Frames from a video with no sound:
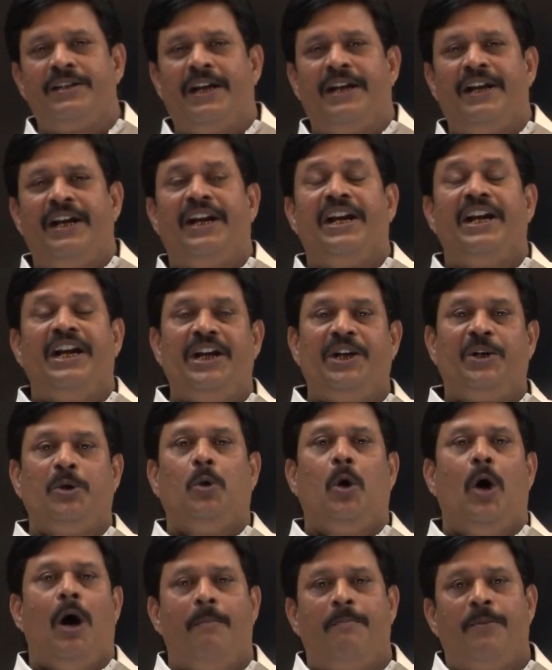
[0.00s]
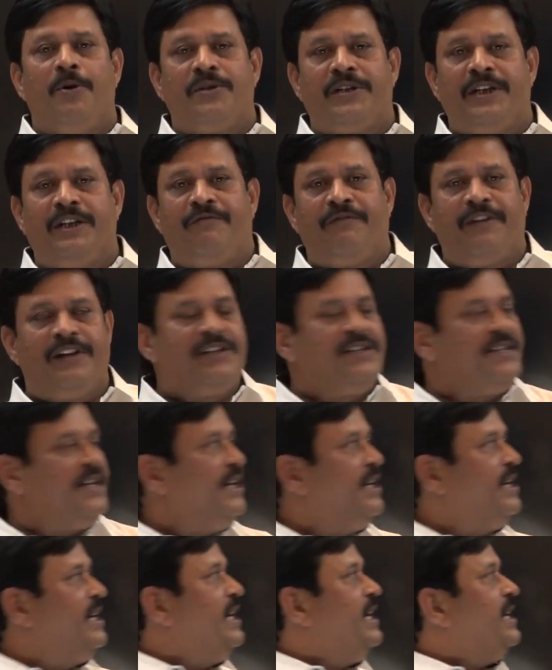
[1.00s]
and any two opposite phase
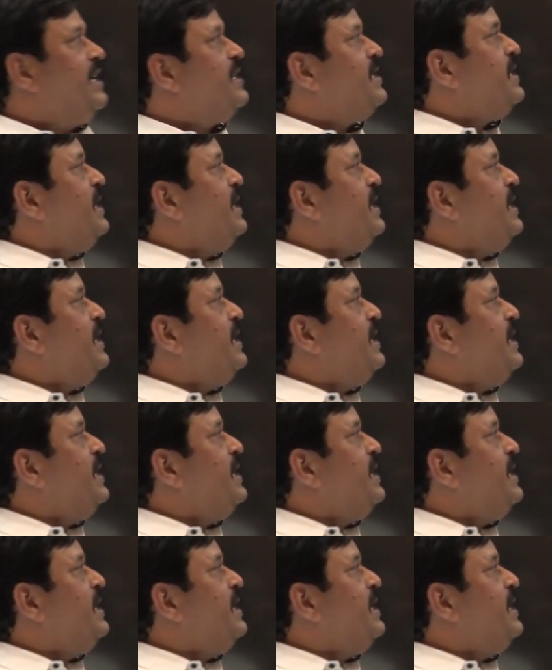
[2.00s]
centers,